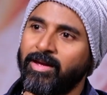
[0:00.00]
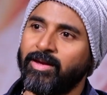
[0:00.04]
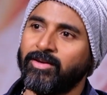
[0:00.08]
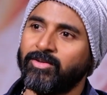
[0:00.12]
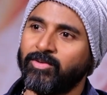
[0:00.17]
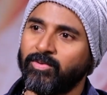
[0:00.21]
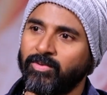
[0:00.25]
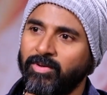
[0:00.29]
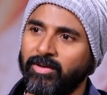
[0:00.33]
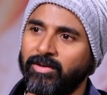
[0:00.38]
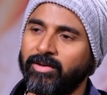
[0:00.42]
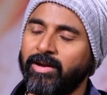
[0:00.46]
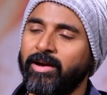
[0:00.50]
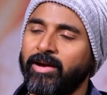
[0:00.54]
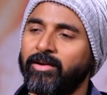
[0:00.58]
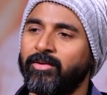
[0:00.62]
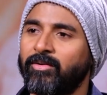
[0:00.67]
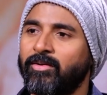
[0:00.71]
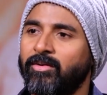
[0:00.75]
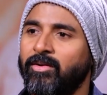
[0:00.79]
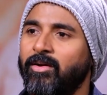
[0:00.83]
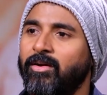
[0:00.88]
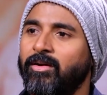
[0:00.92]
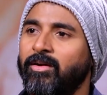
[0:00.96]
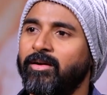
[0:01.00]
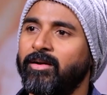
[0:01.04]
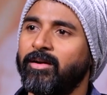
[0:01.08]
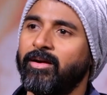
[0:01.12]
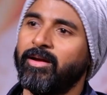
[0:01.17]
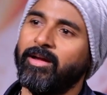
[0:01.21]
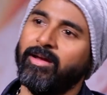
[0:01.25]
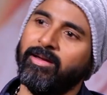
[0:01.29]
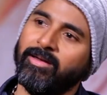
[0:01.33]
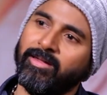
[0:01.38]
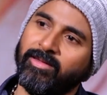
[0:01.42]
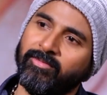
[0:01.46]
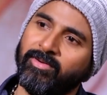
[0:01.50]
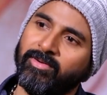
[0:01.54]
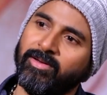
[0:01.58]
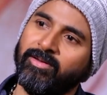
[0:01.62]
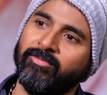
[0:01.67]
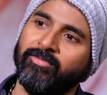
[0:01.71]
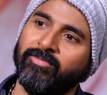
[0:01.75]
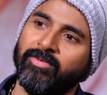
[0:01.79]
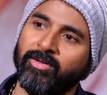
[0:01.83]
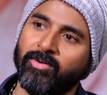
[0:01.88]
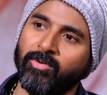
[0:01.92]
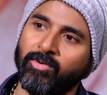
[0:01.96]
shoot at 9 o'clock and even
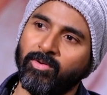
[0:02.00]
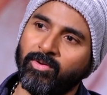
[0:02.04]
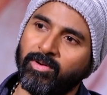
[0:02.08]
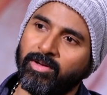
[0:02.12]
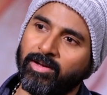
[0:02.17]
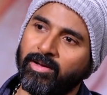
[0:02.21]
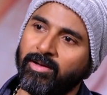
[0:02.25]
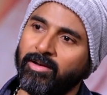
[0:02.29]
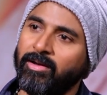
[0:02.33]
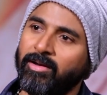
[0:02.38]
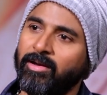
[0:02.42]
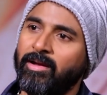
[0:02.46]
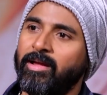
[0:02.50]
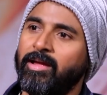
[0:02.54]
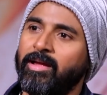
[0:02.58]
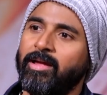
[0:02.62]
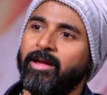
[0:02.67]
if you go till